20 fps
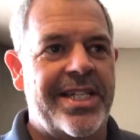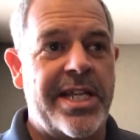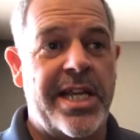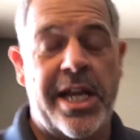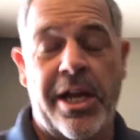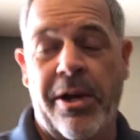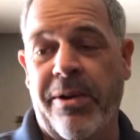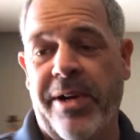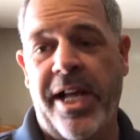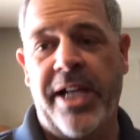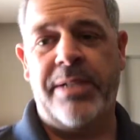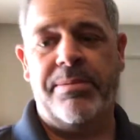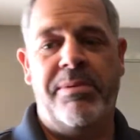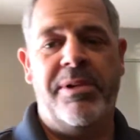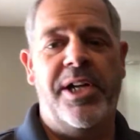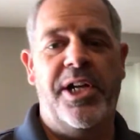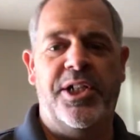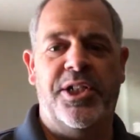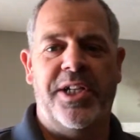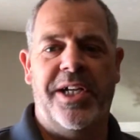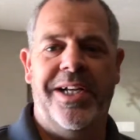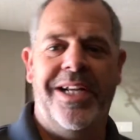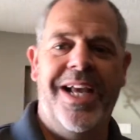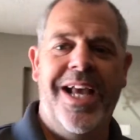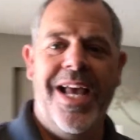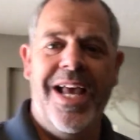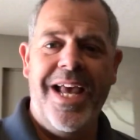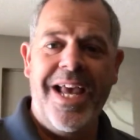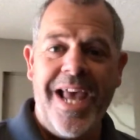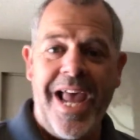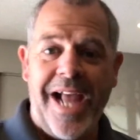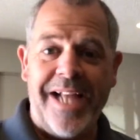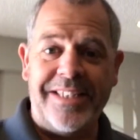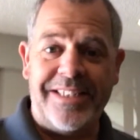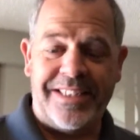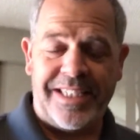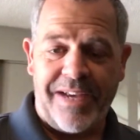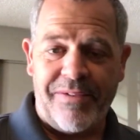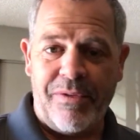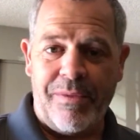here at Expedition
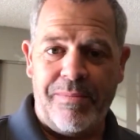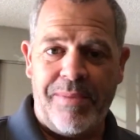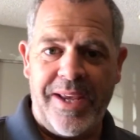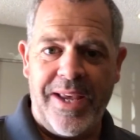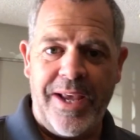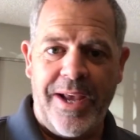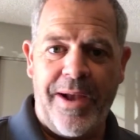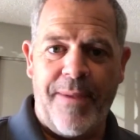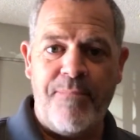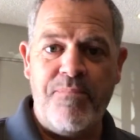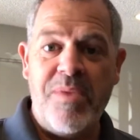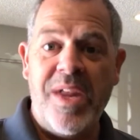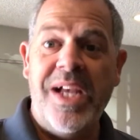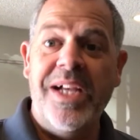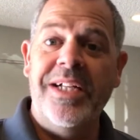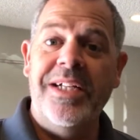at 7 p.m.